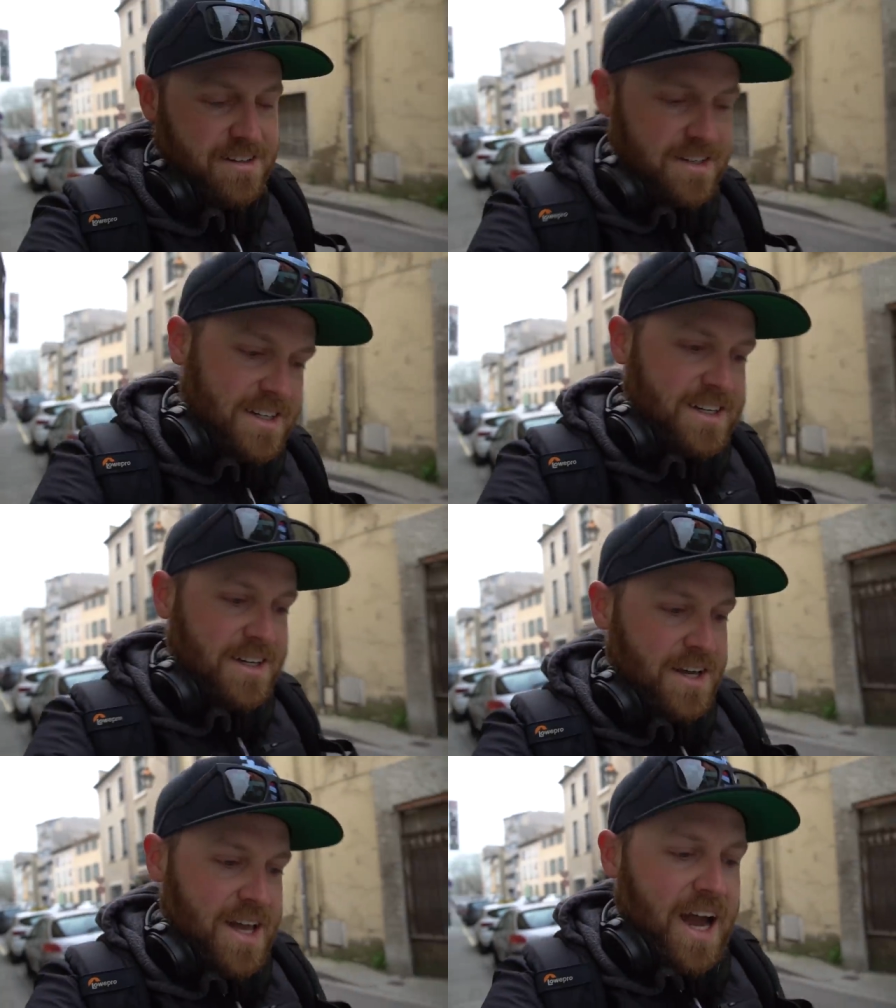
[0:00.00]

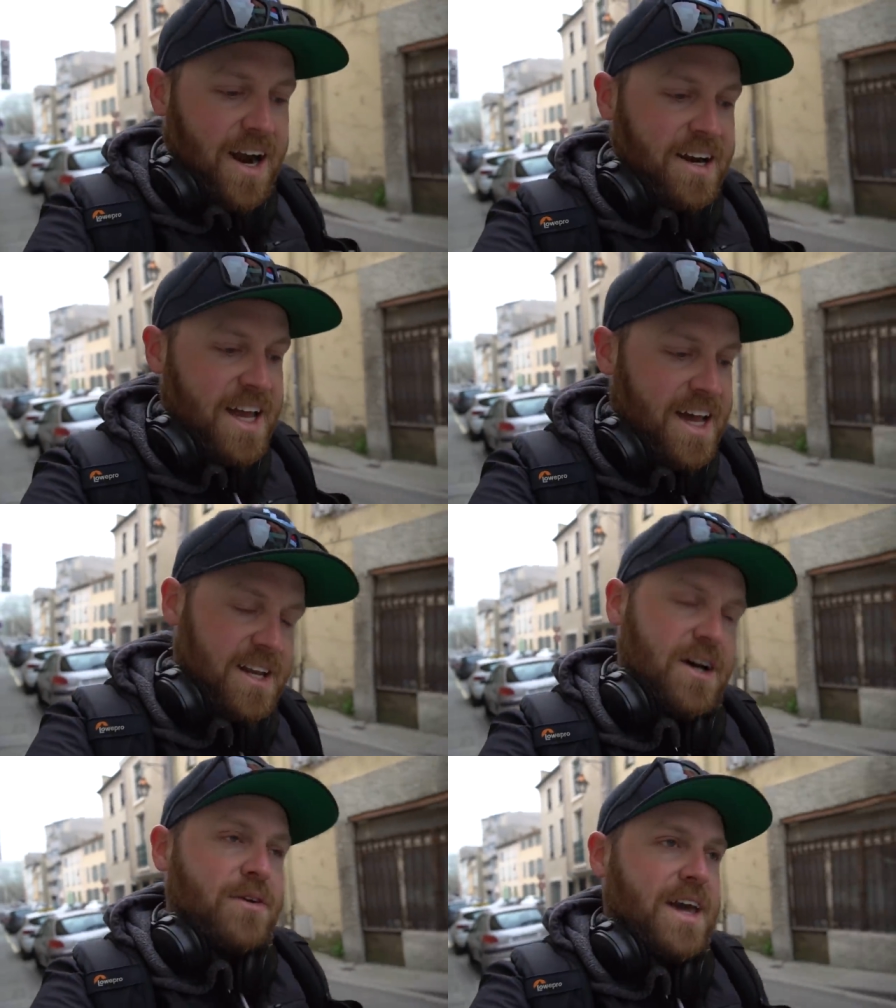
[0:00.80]
I already
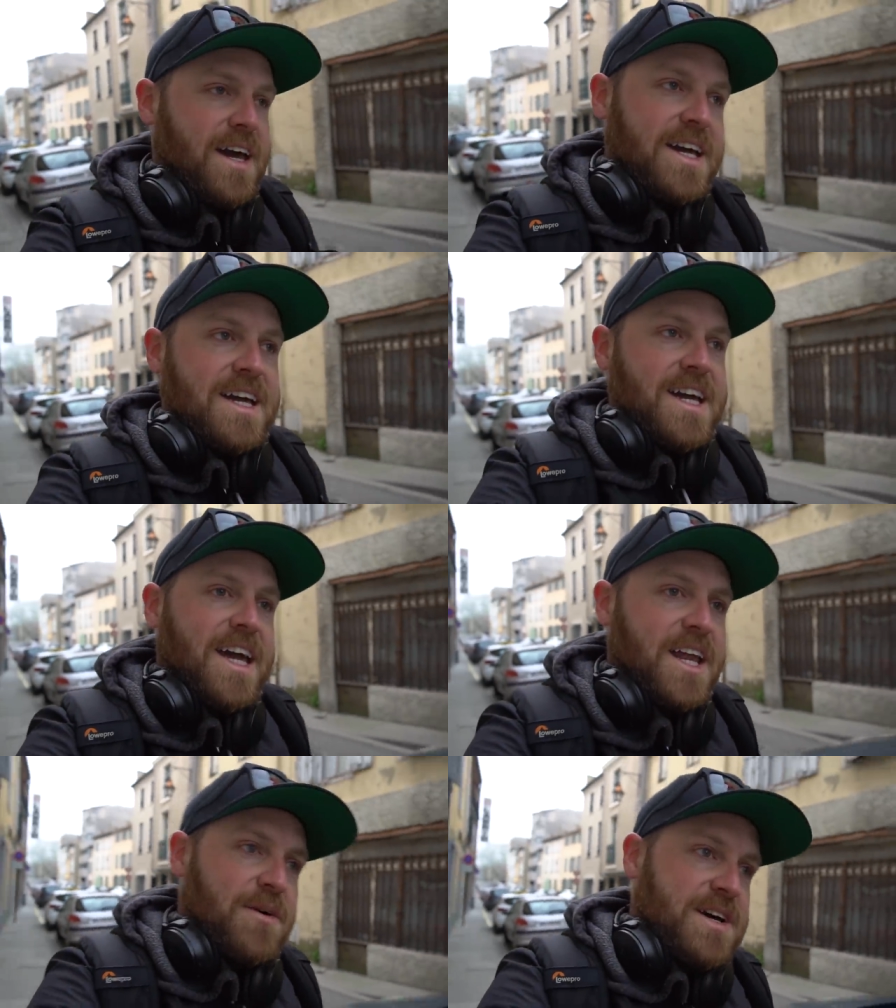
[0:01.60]
had, okay.
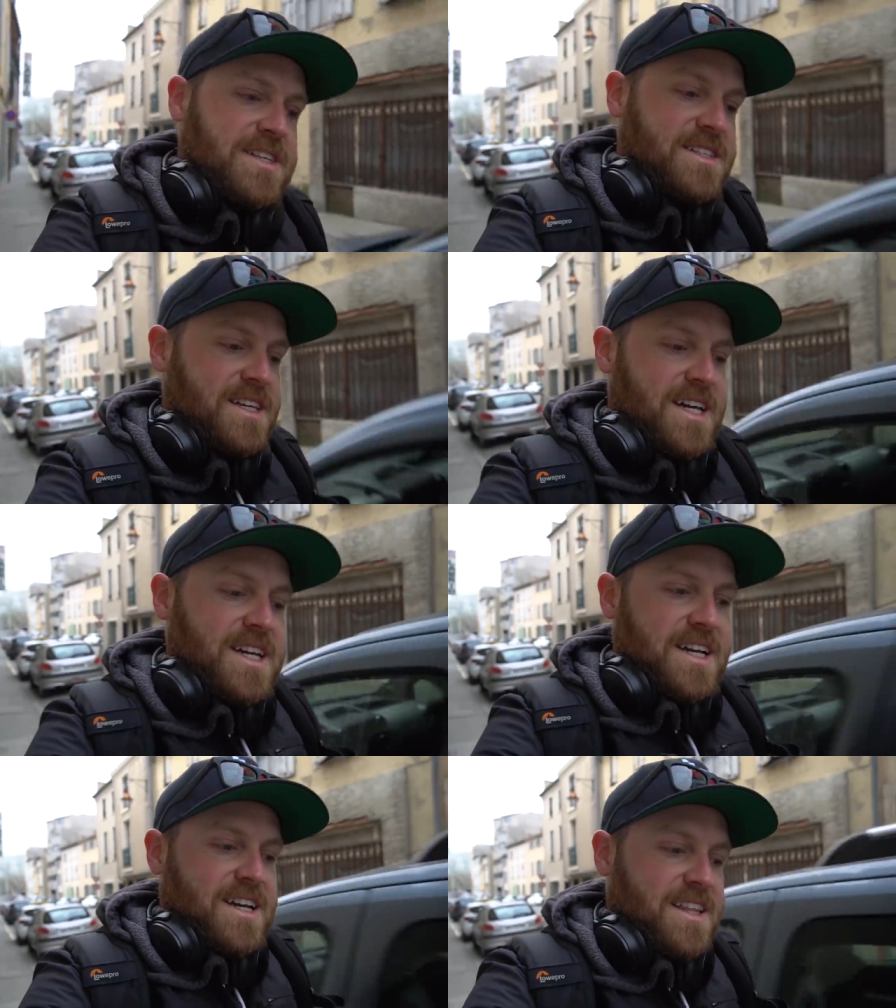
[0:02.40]
Anyways,
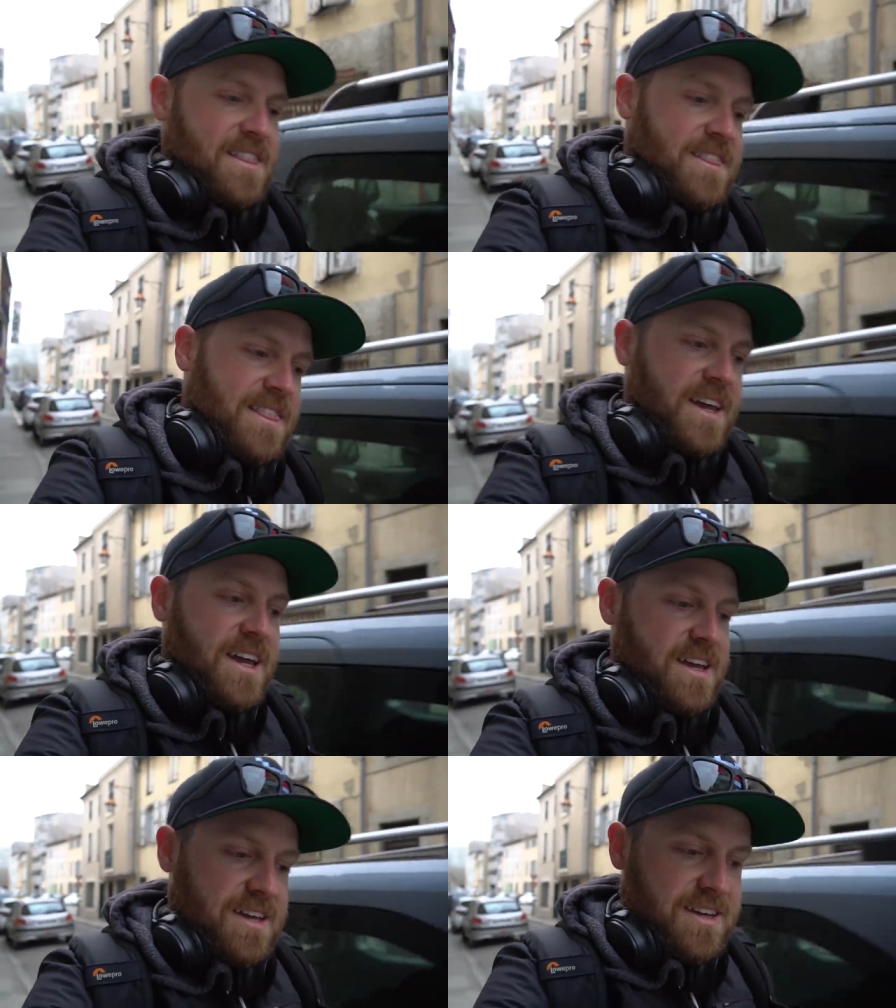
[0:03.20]
there